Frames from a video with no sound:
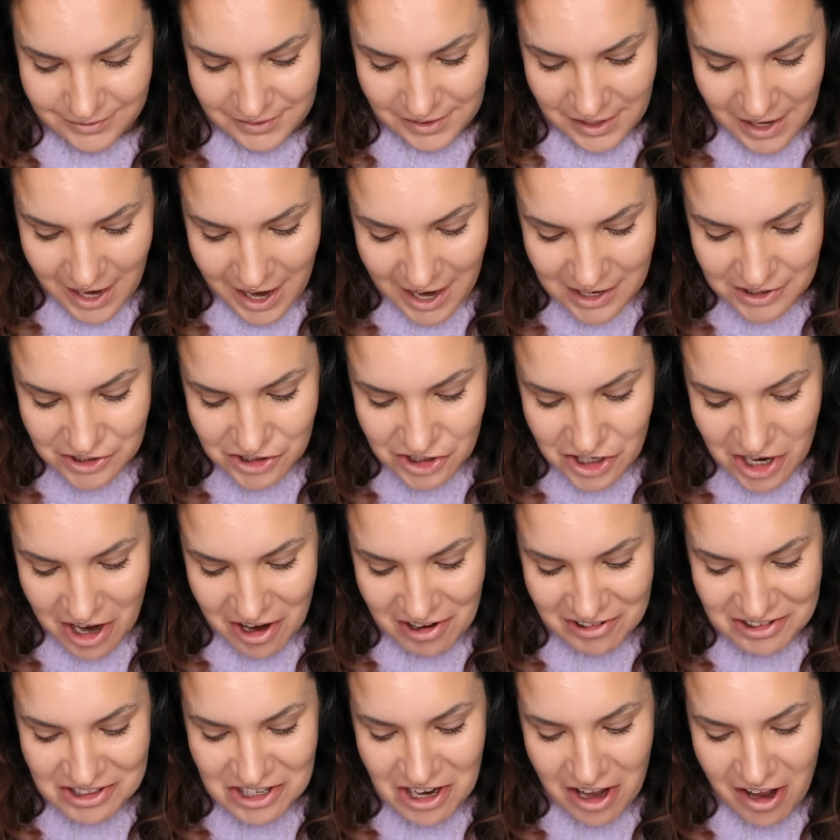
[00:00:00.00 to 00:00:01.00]

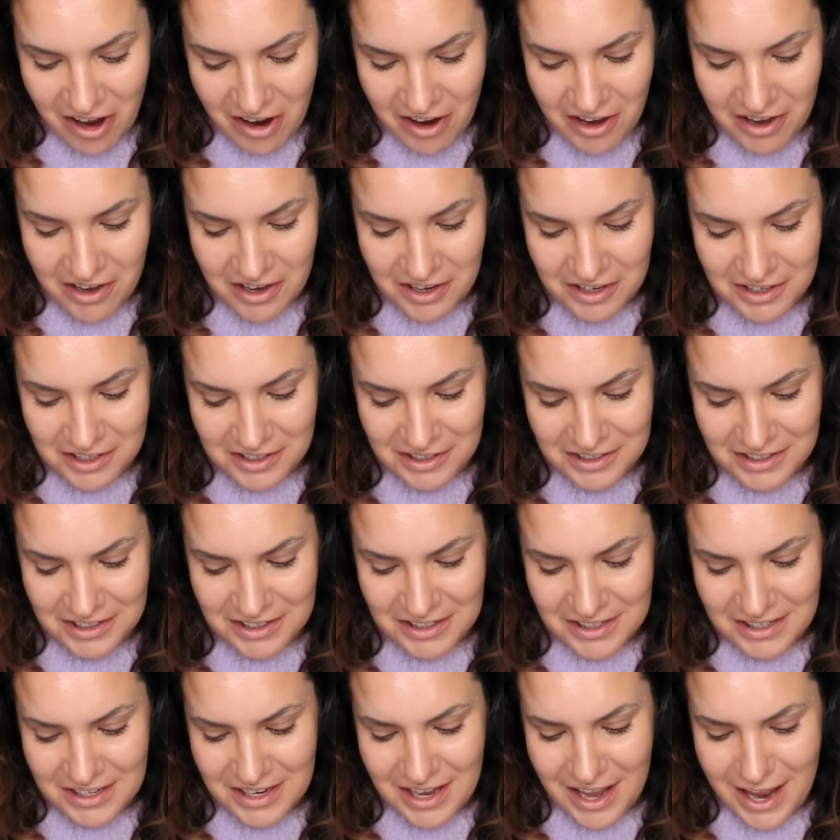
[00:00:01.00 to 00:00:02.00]
Hashtag tired,
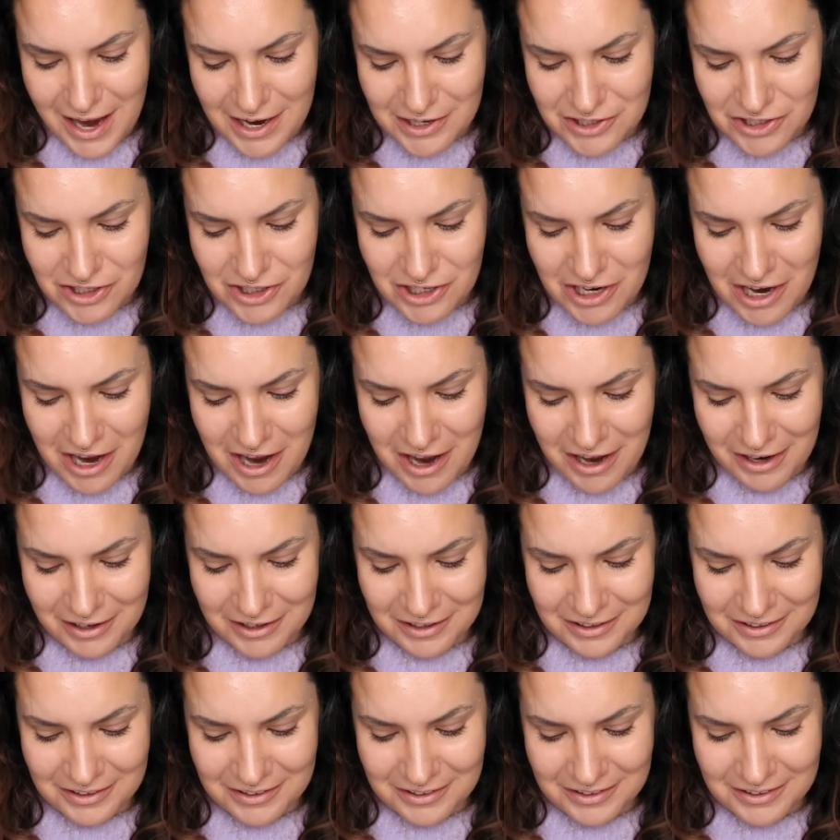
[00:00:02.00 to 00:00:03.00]
hashtag
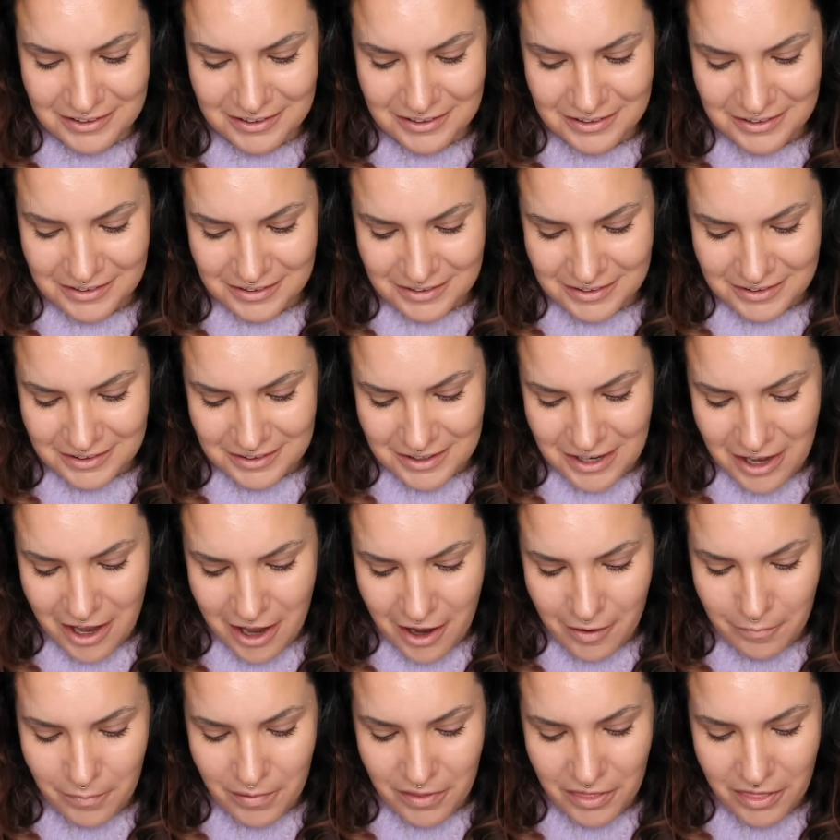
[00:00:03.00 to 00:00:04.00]

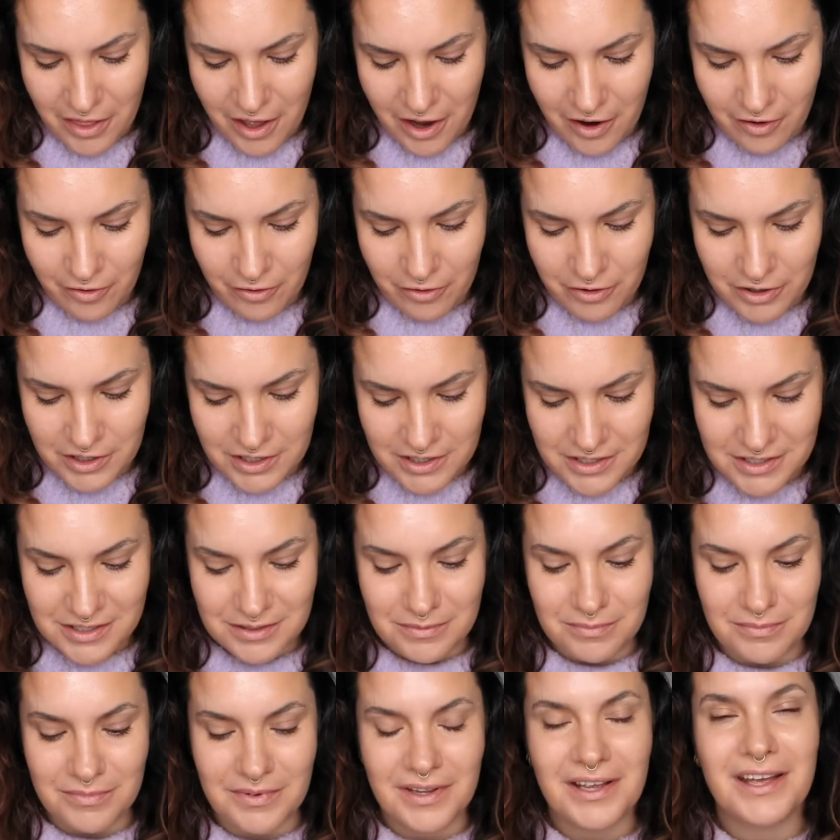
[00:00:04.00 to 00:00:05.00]

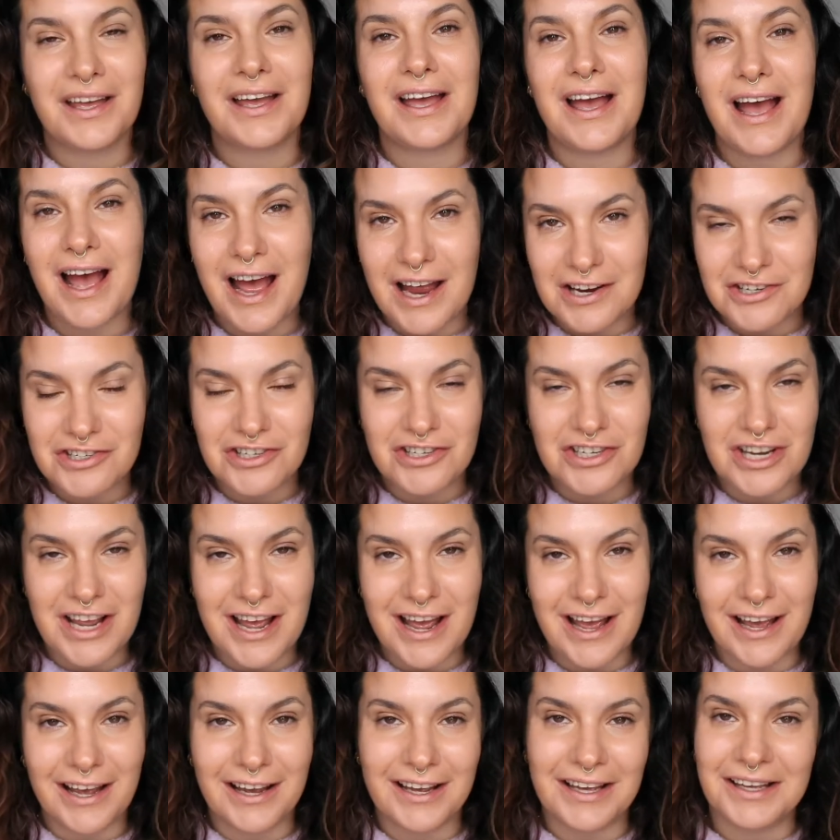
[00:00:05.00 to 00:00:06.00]
hypothyroidism,
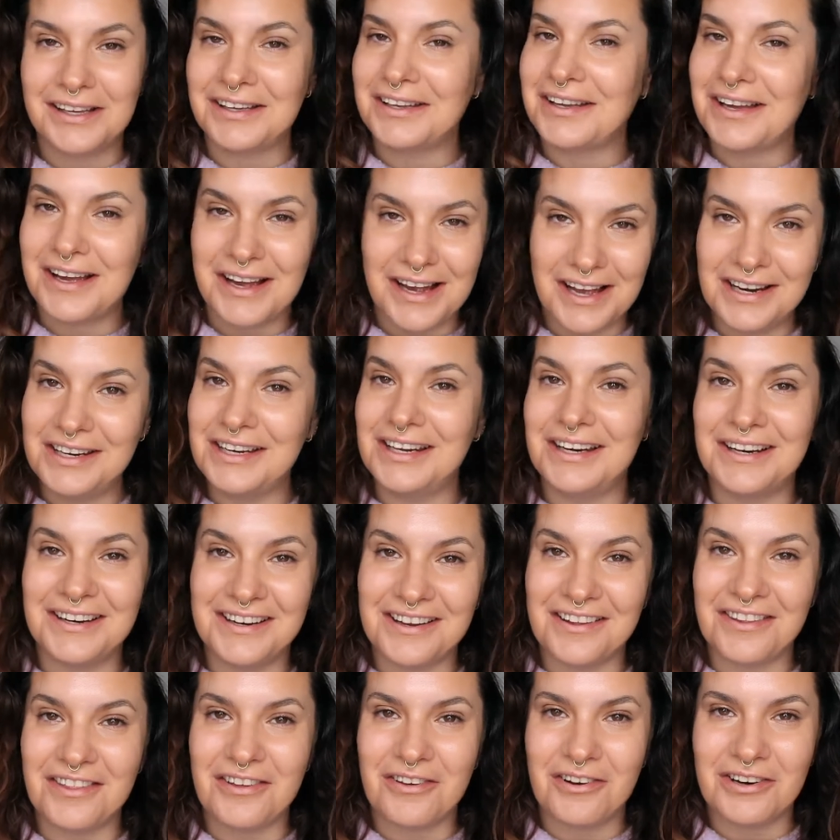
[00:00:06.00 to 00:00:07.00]
hashtag I need
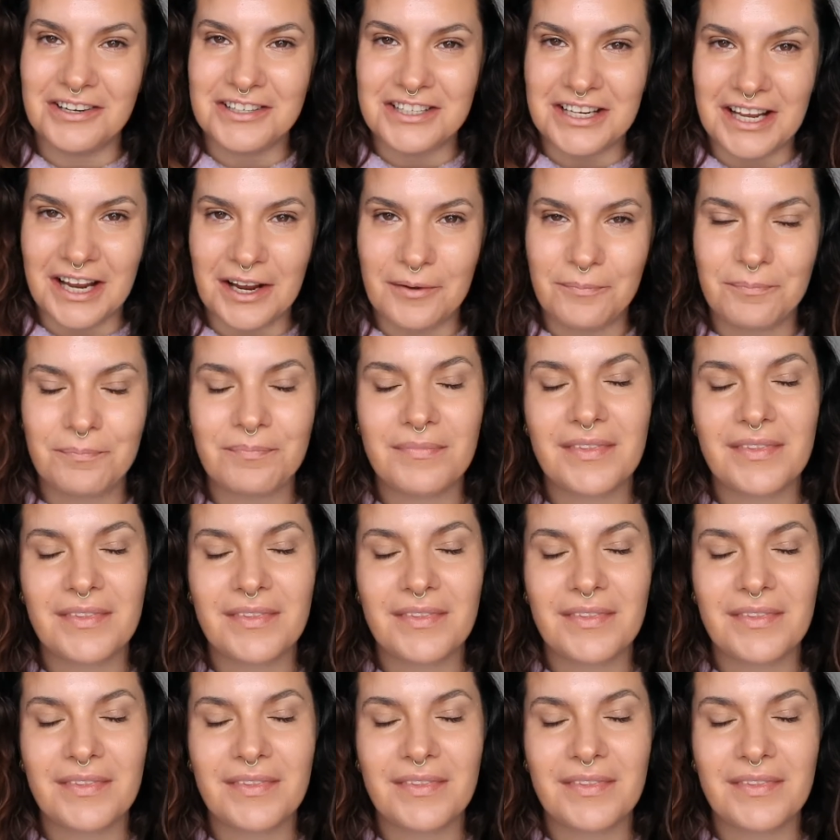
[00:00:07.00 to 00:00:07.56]
another holiday.